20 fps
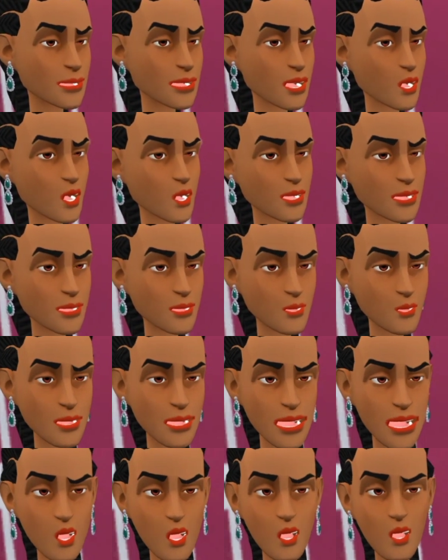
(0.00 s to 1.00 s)
He wooed
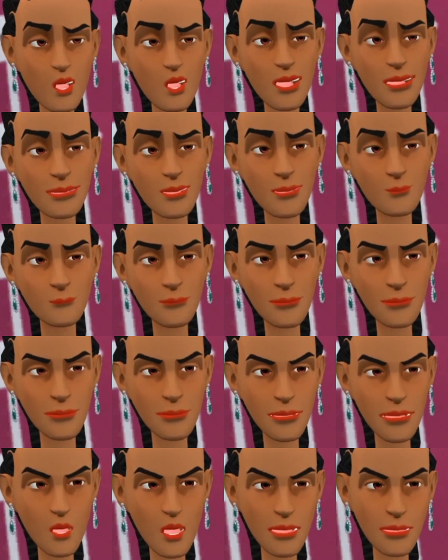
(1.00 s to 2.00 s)
me and I told him,
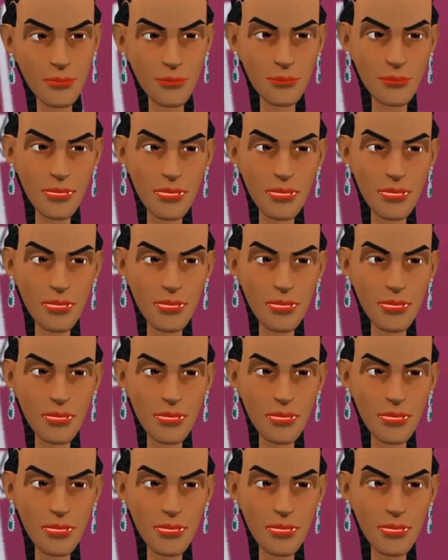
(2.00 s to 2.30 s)
see,